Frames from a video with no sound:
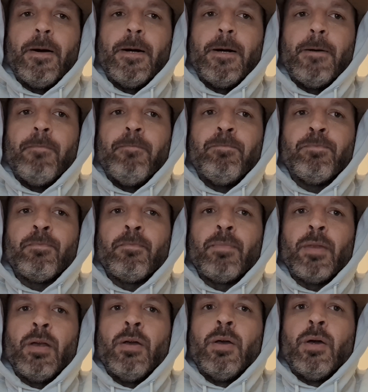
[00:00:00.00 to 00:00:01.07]

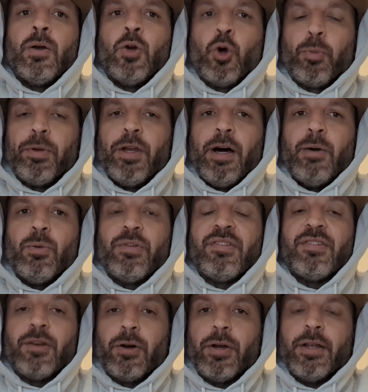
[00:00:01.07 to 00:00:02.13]
Corpinnat was
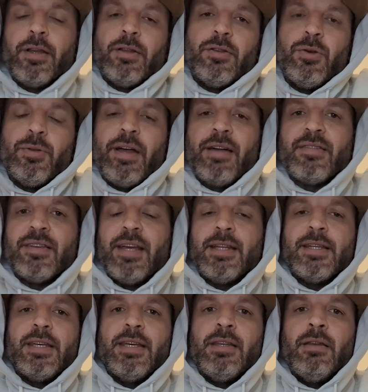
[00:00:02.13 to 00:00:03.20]
started in
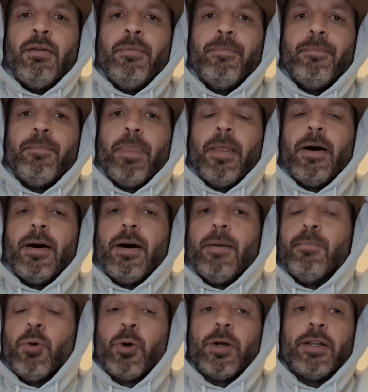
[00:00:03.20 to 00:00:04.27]
2018.
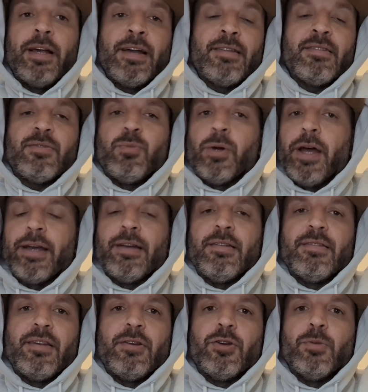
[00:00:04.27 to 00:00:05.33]
More or less what I
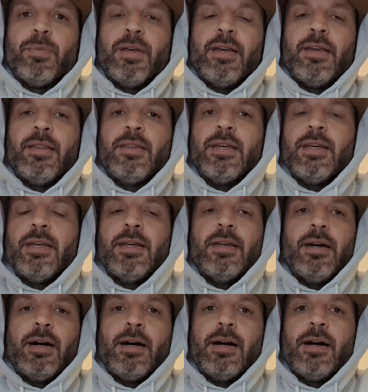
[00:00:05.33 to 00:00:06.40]
consider to be
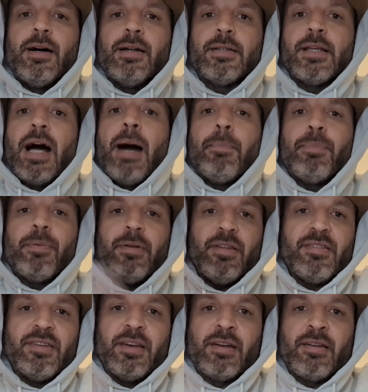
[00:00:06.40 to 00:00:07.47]
the top
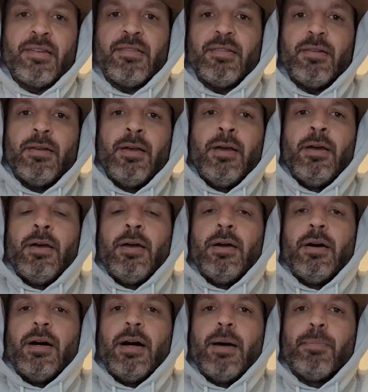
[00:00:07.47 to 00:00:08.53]
six
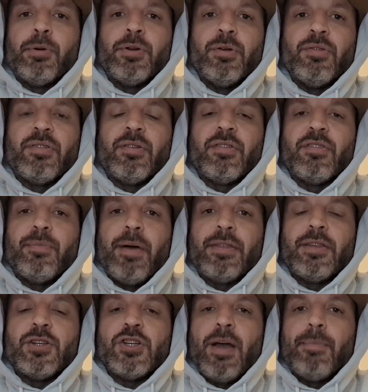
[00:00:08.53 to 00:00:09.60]
producers of
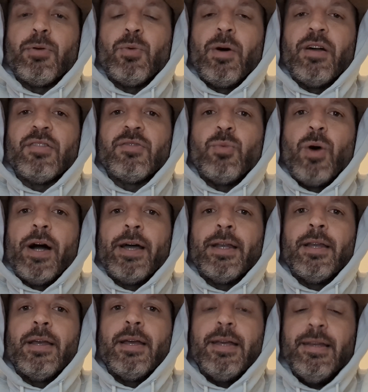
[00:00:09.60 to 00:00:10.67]
method champenoise
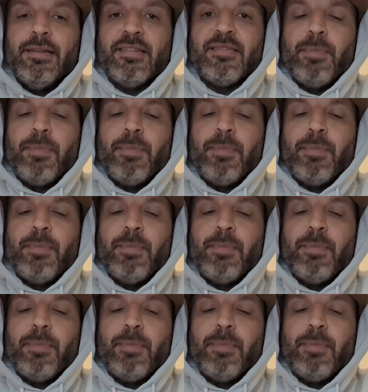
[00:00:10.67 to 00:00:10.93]
wine in